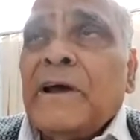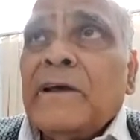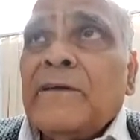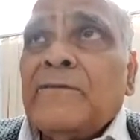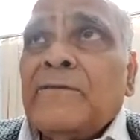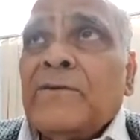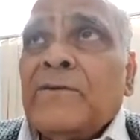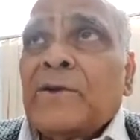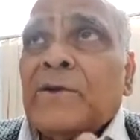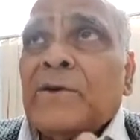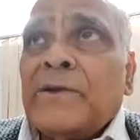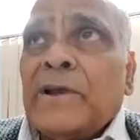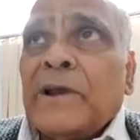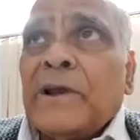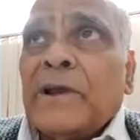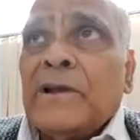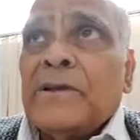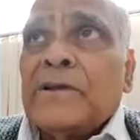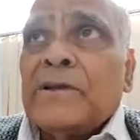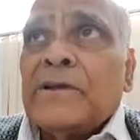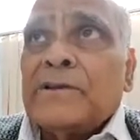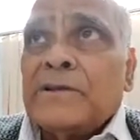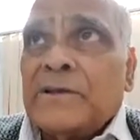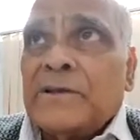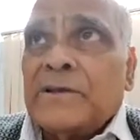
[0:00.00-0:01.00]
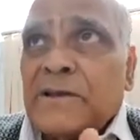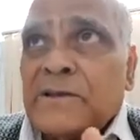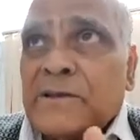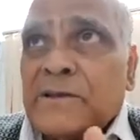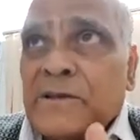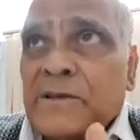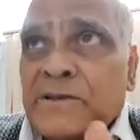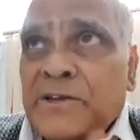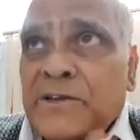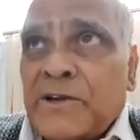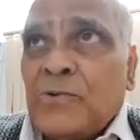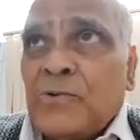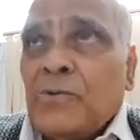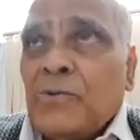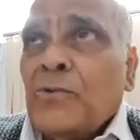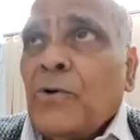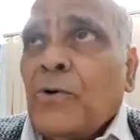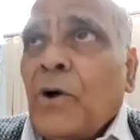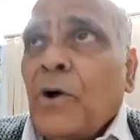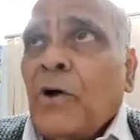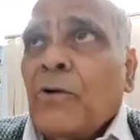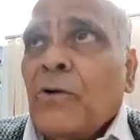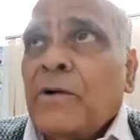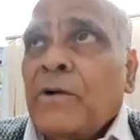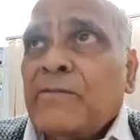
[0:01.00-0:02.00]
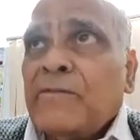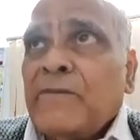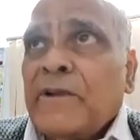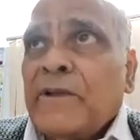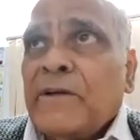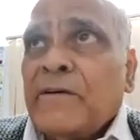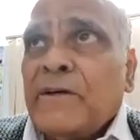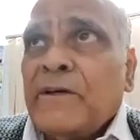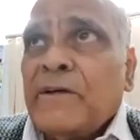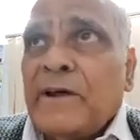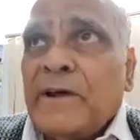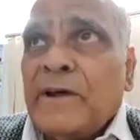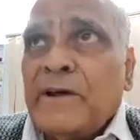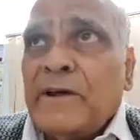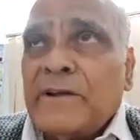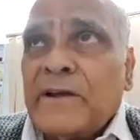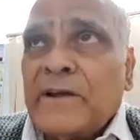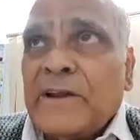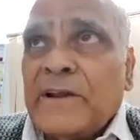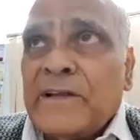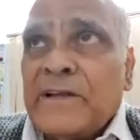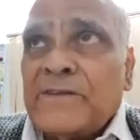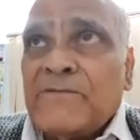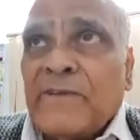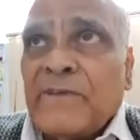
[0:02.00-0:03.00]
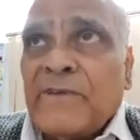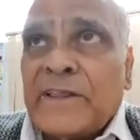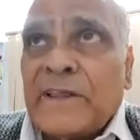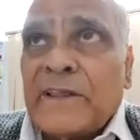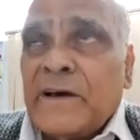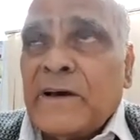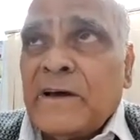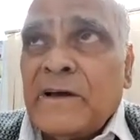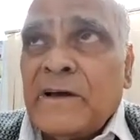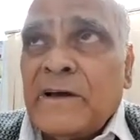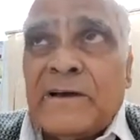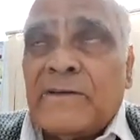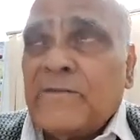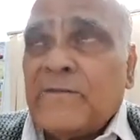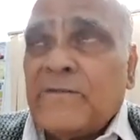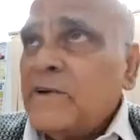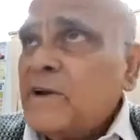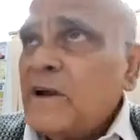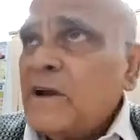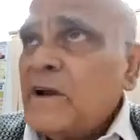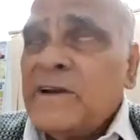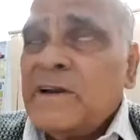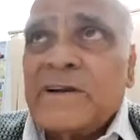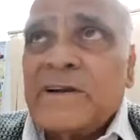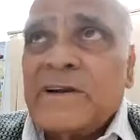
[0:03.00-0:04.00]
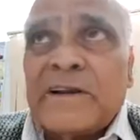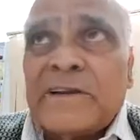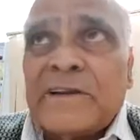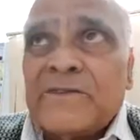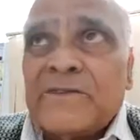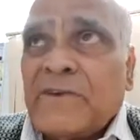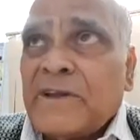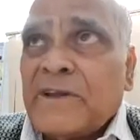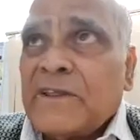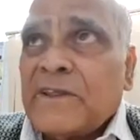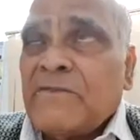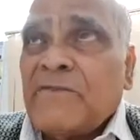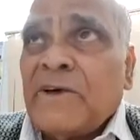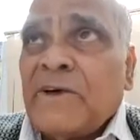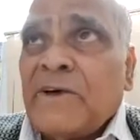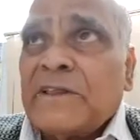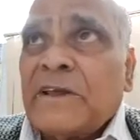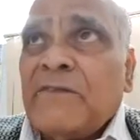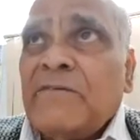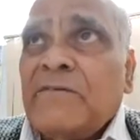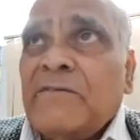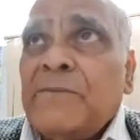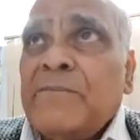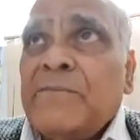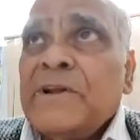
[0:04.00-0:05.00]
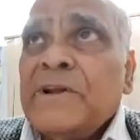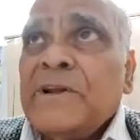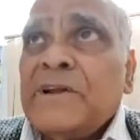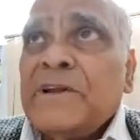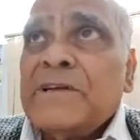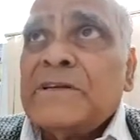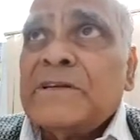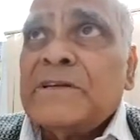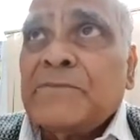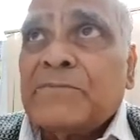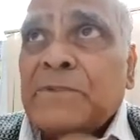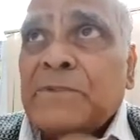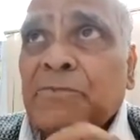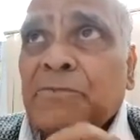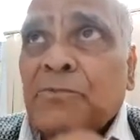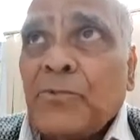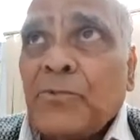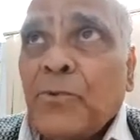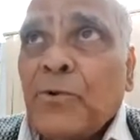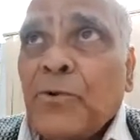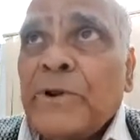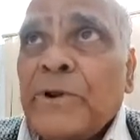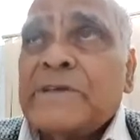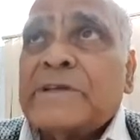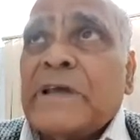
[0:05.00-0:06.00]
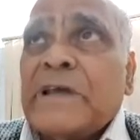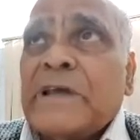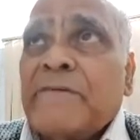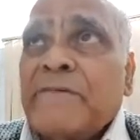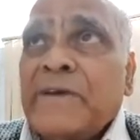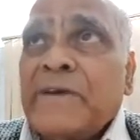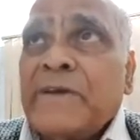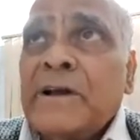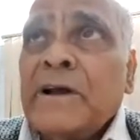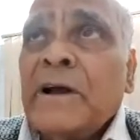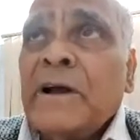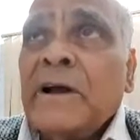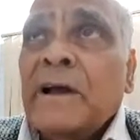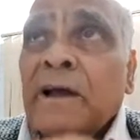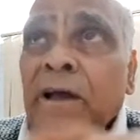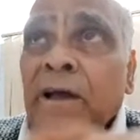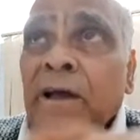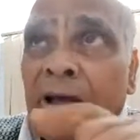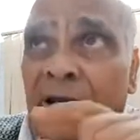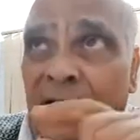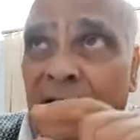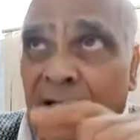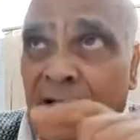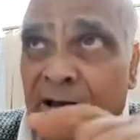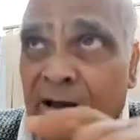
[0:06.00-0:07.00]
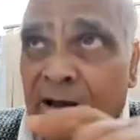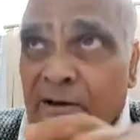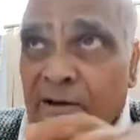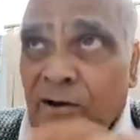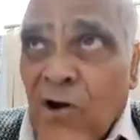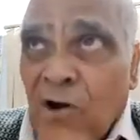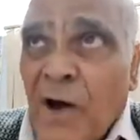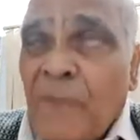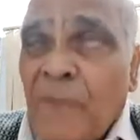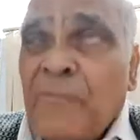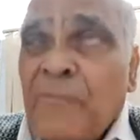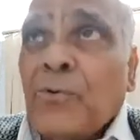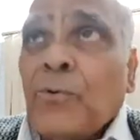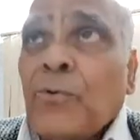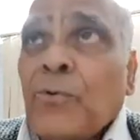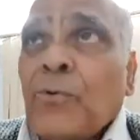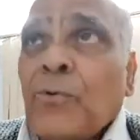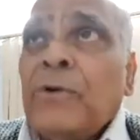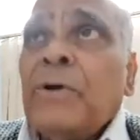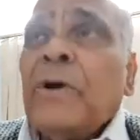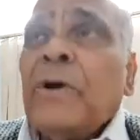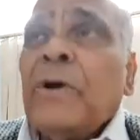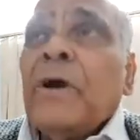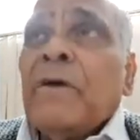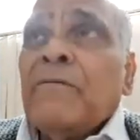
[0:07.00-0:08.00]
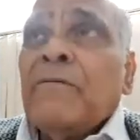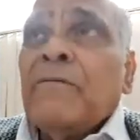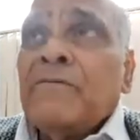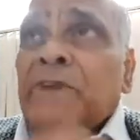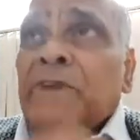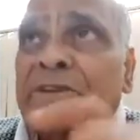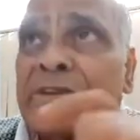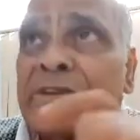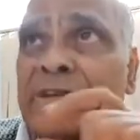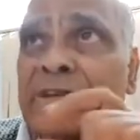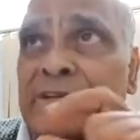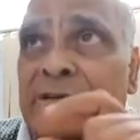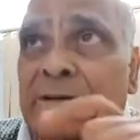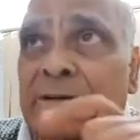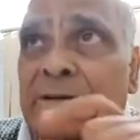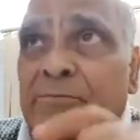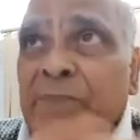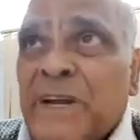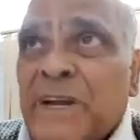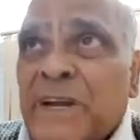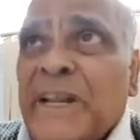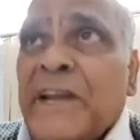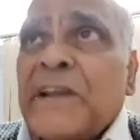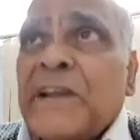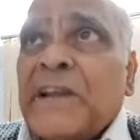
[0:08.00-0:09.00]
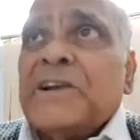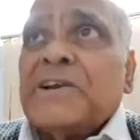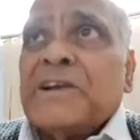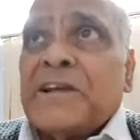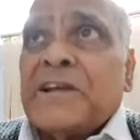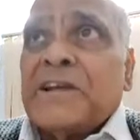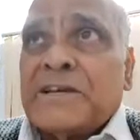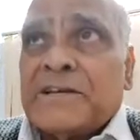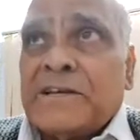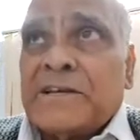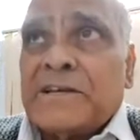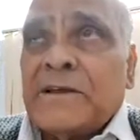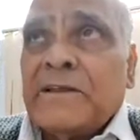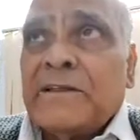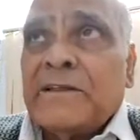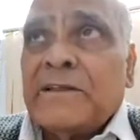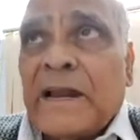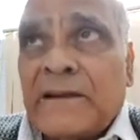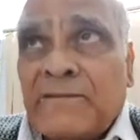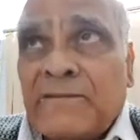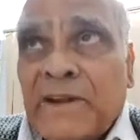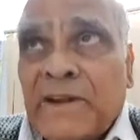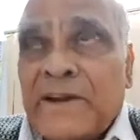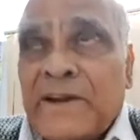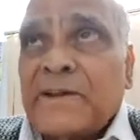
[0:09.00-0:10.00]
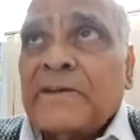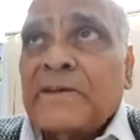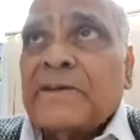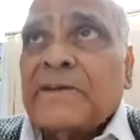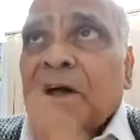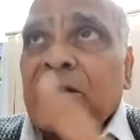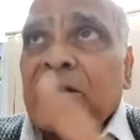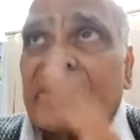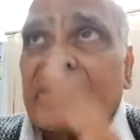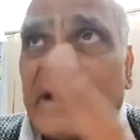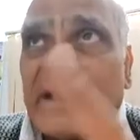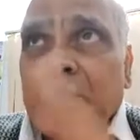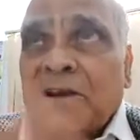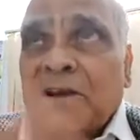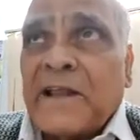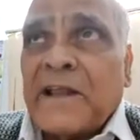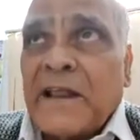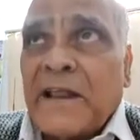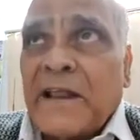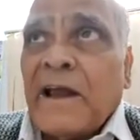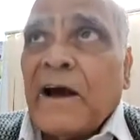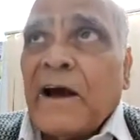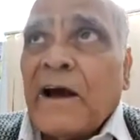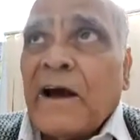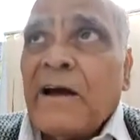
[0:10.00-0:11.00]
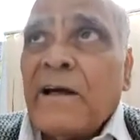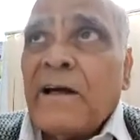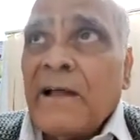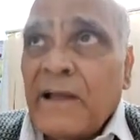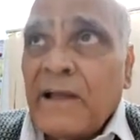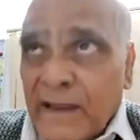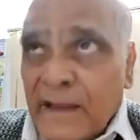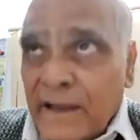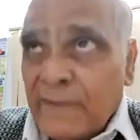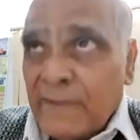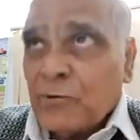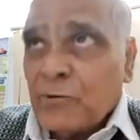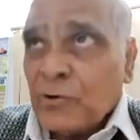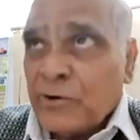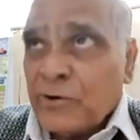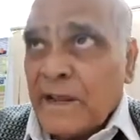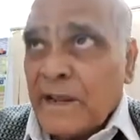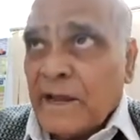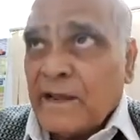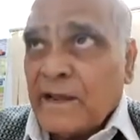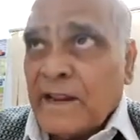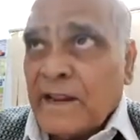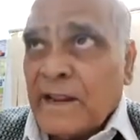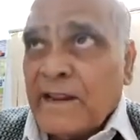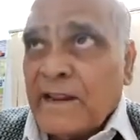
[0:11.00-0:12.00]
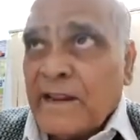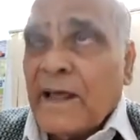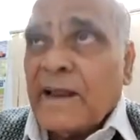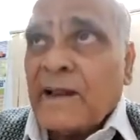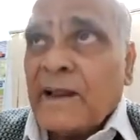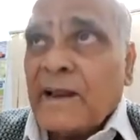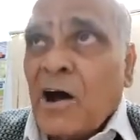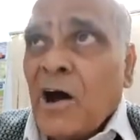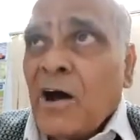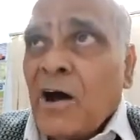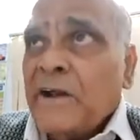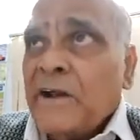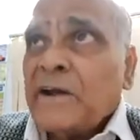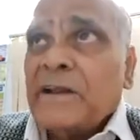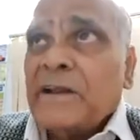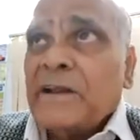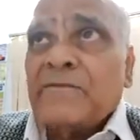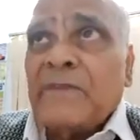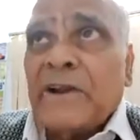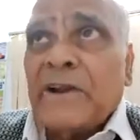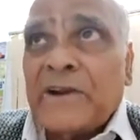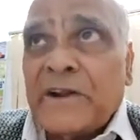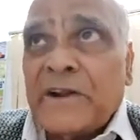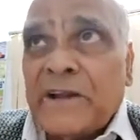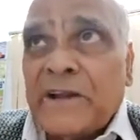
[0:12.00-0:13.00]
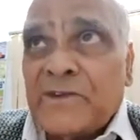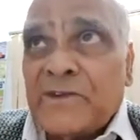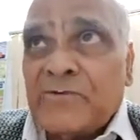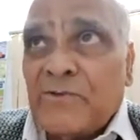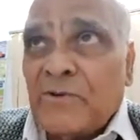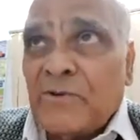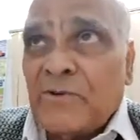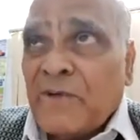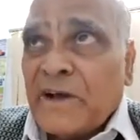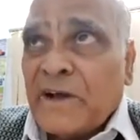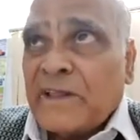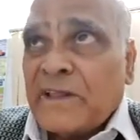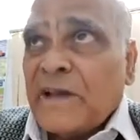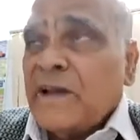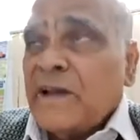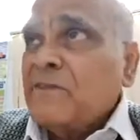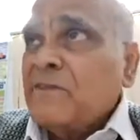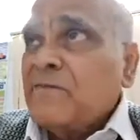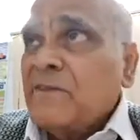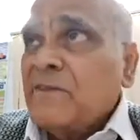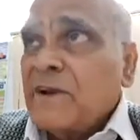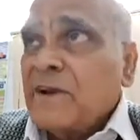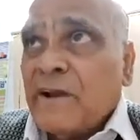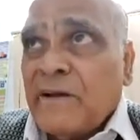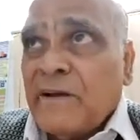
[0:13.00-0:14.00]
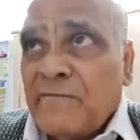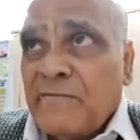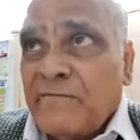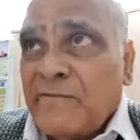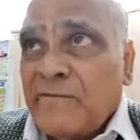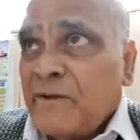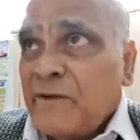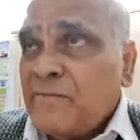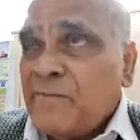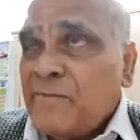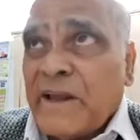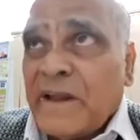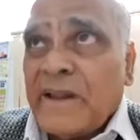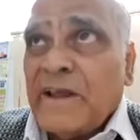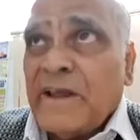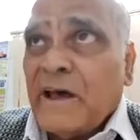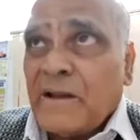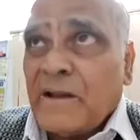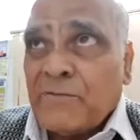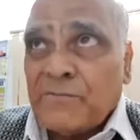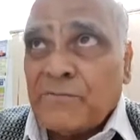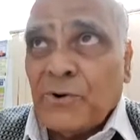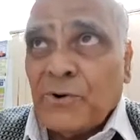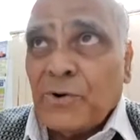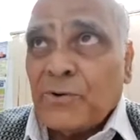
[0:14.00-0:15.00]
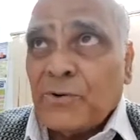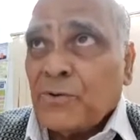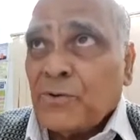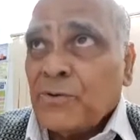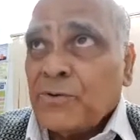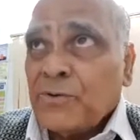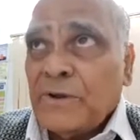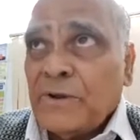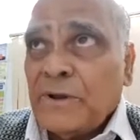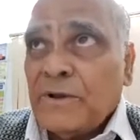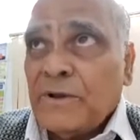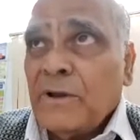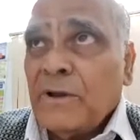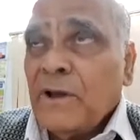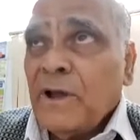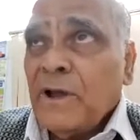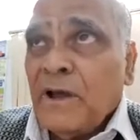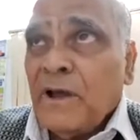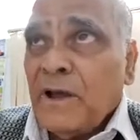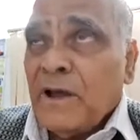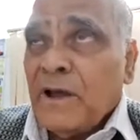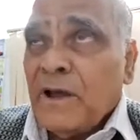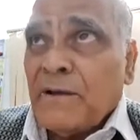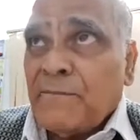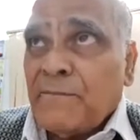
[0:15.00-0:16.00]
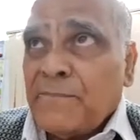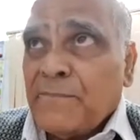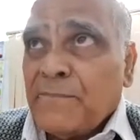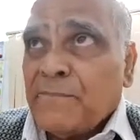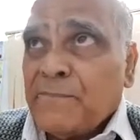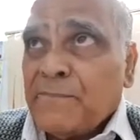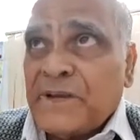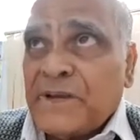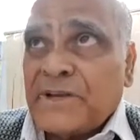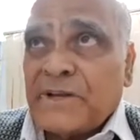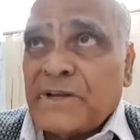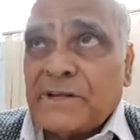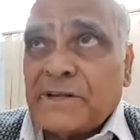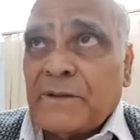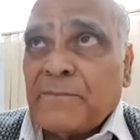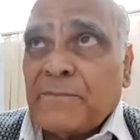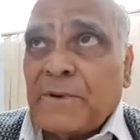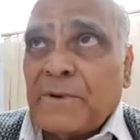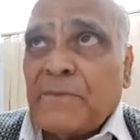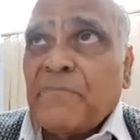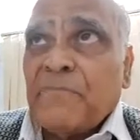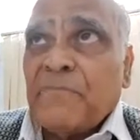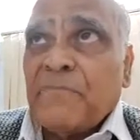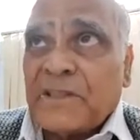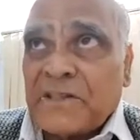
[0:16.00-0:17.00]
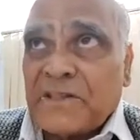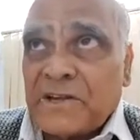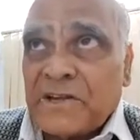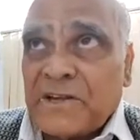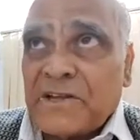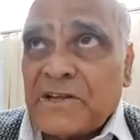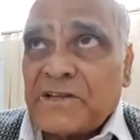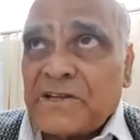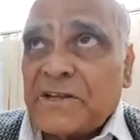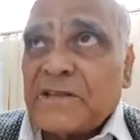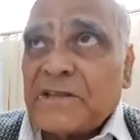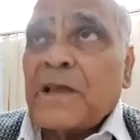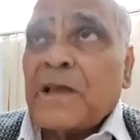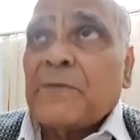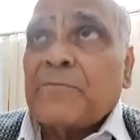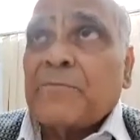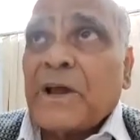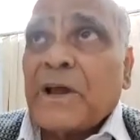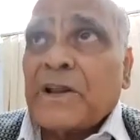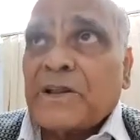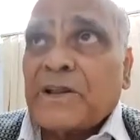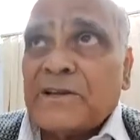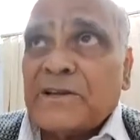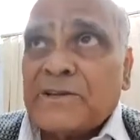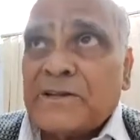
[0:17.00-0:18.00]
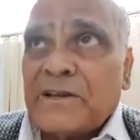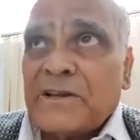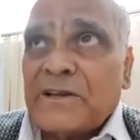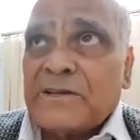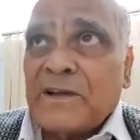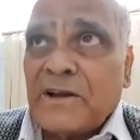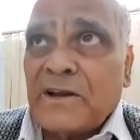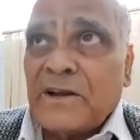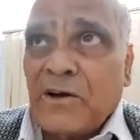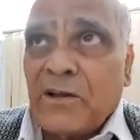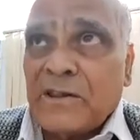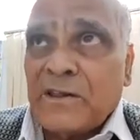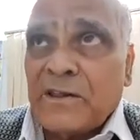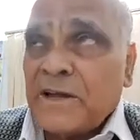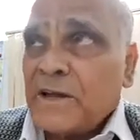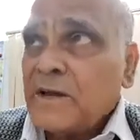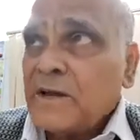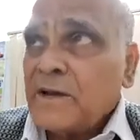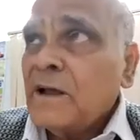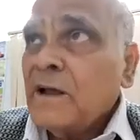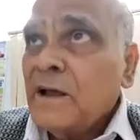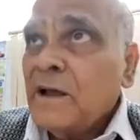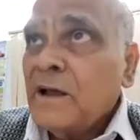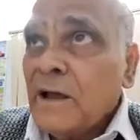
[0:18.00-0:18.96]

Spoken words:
if you are taking this chiku, how it will increase vata? It will not increase vata. Vata will be increased if the food is having raw food, which is bitter in taste. That will increase. That like Kerala. If you take Kerala raw, it will increase your vata. It will be very harmful to the patients suffering from Vatic disease, like Parkinson's and all that.